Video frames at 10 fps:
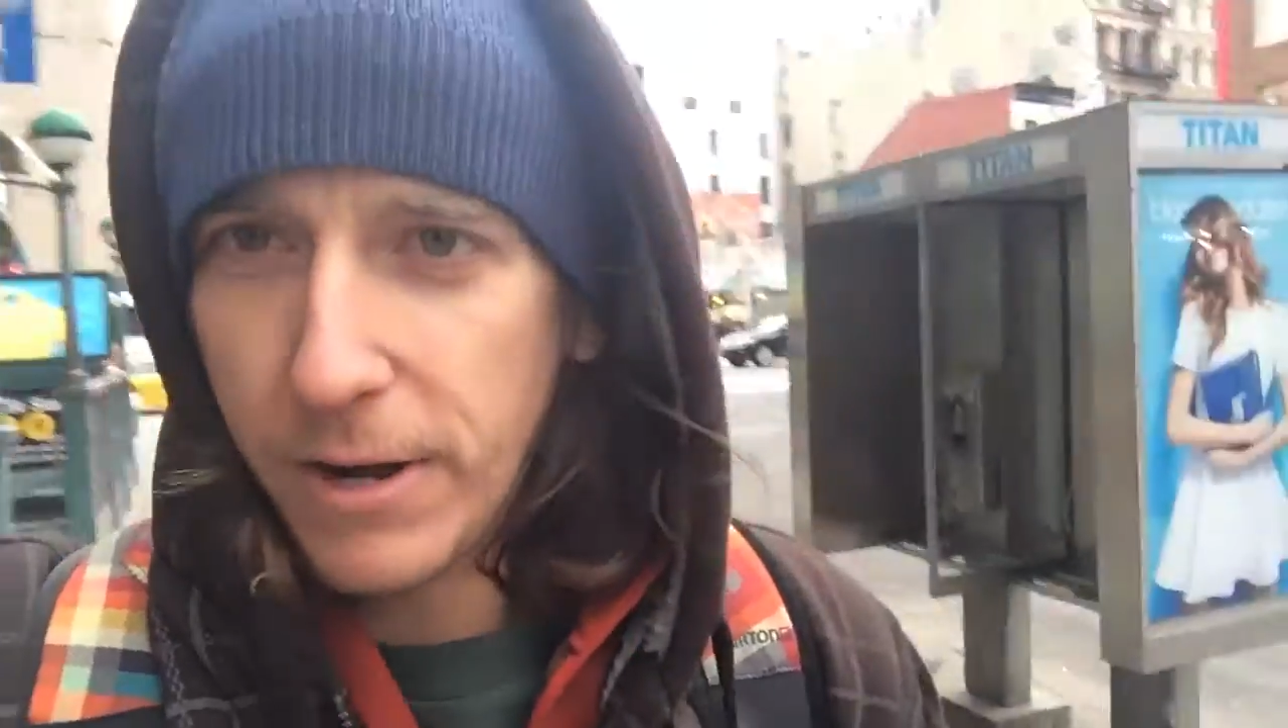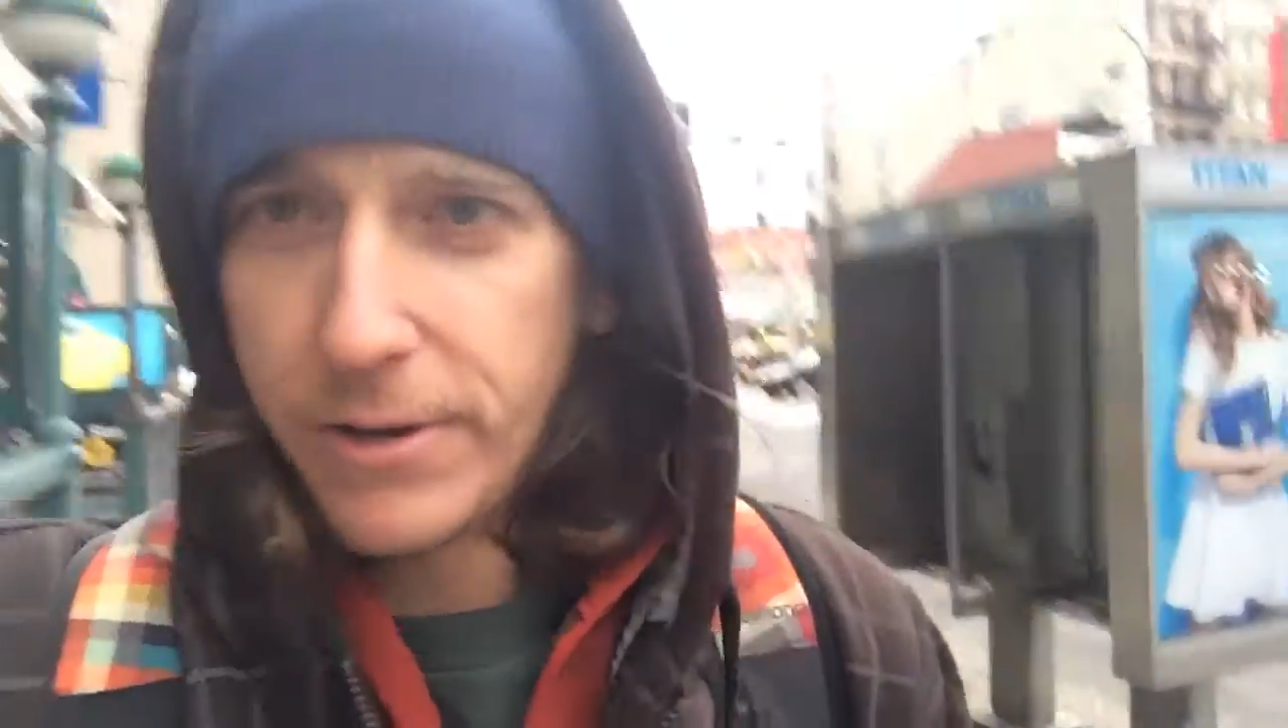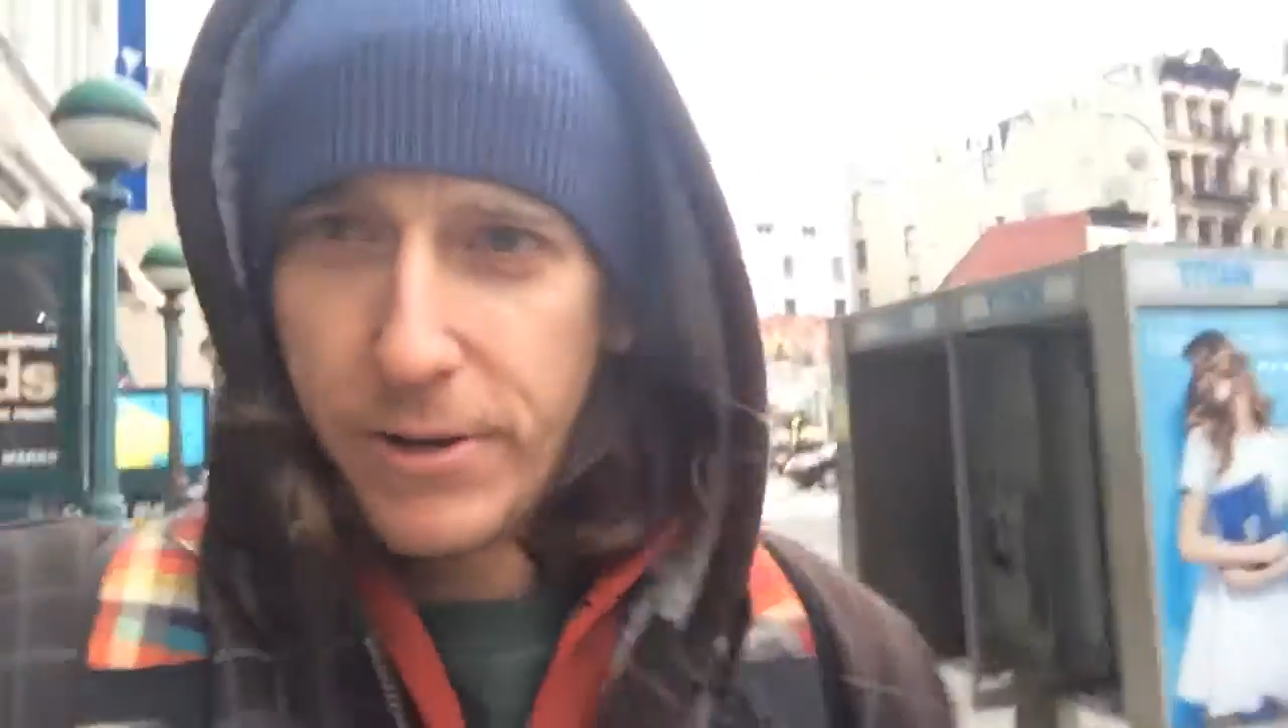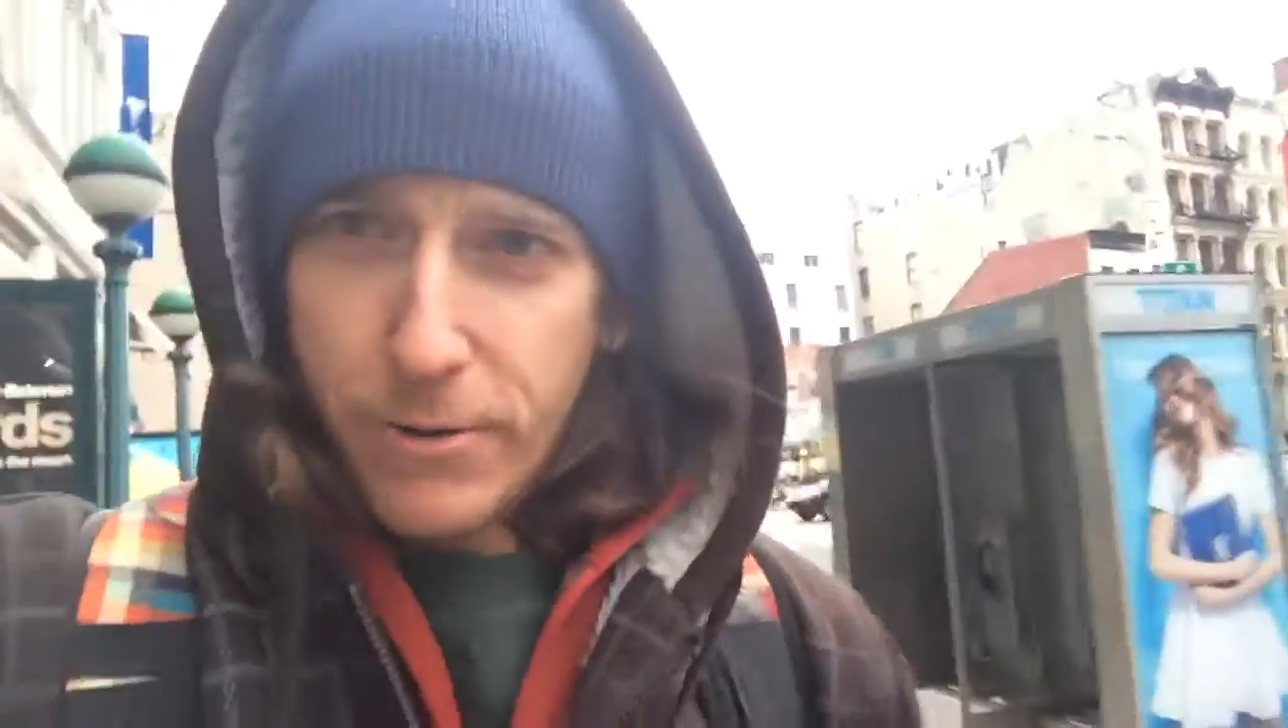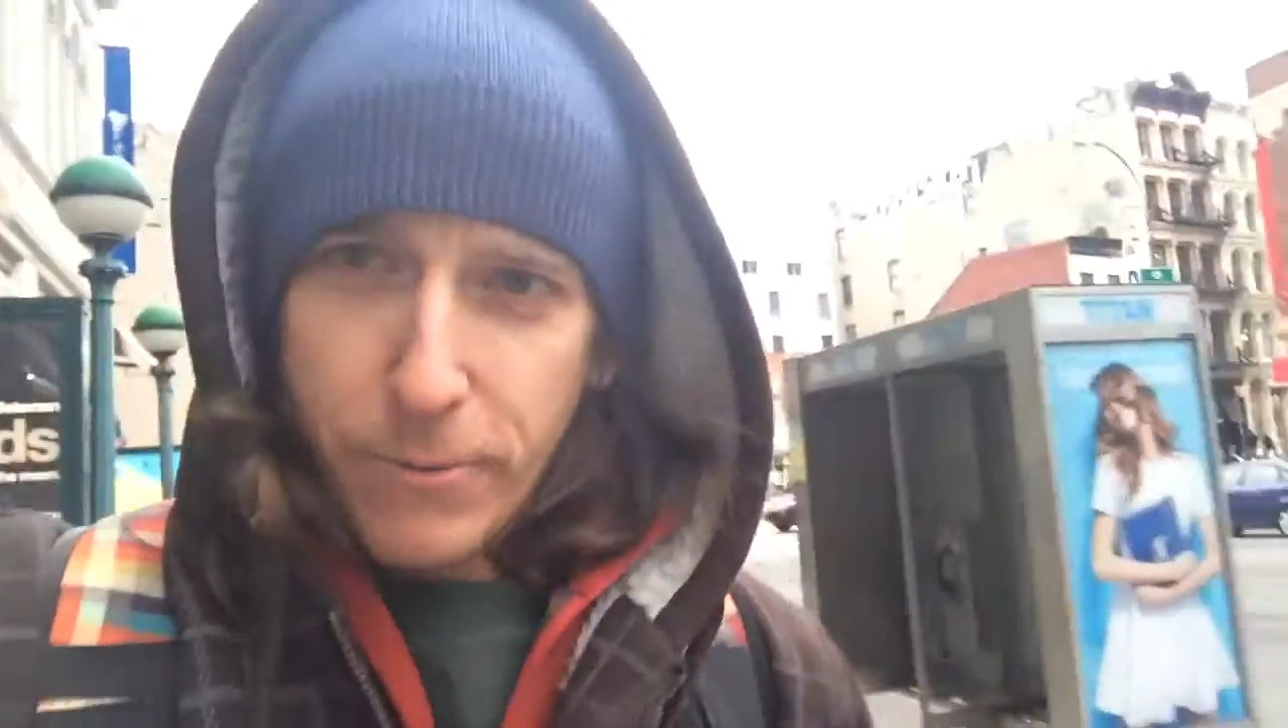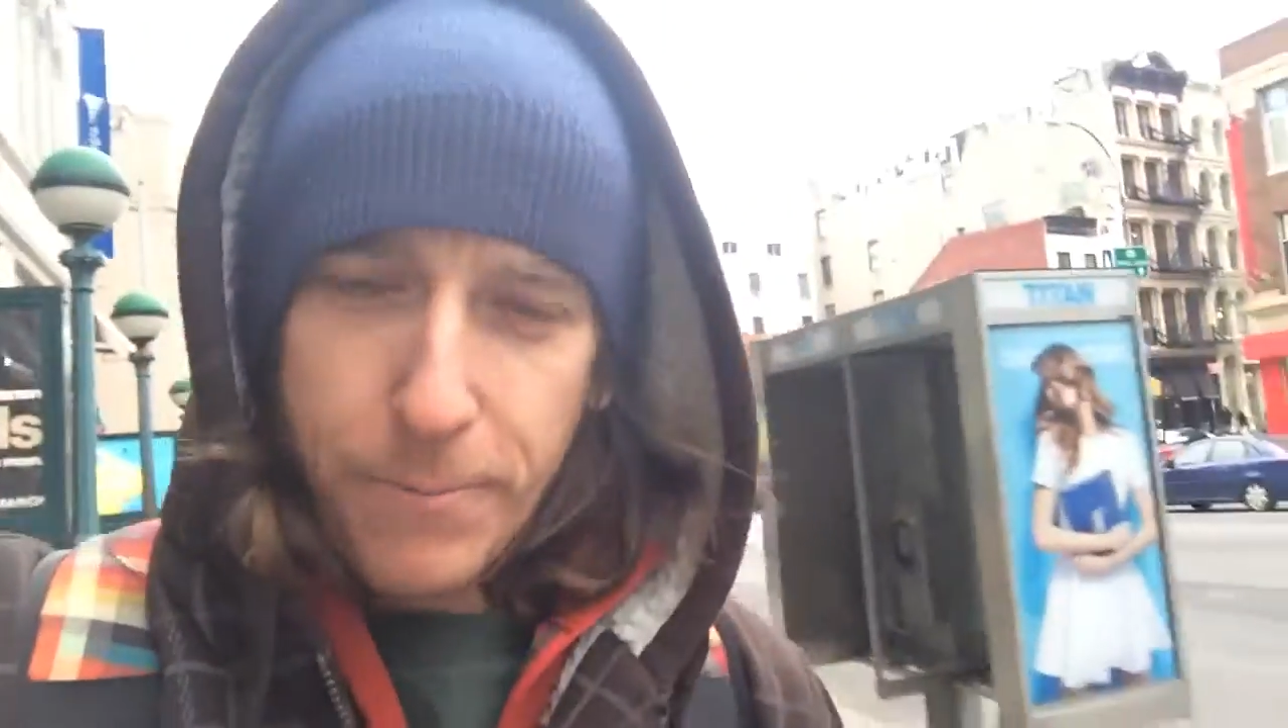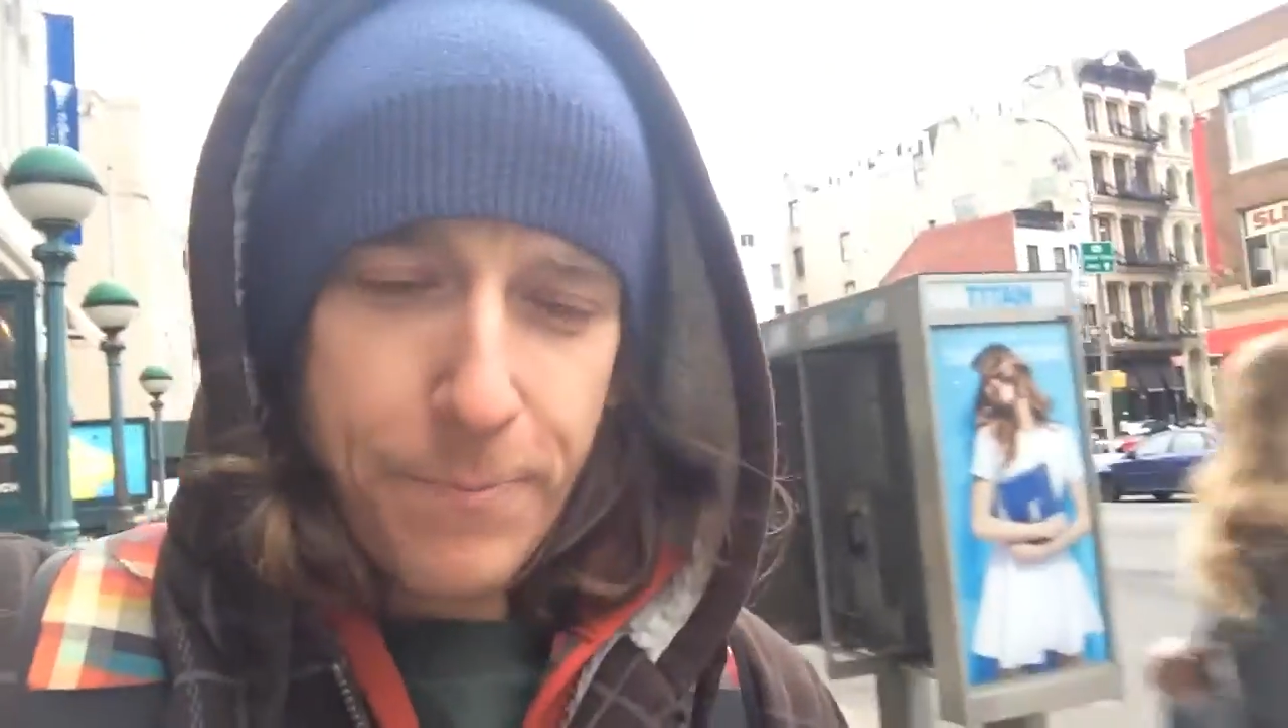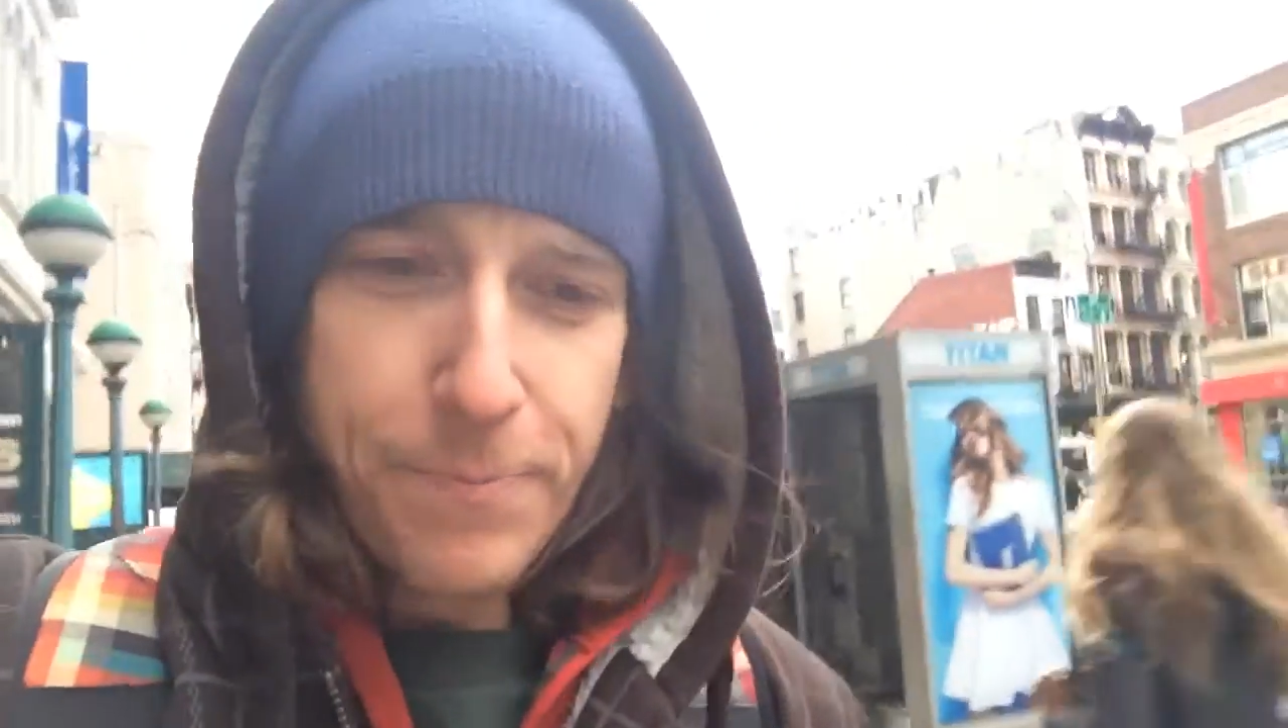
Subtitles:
to do?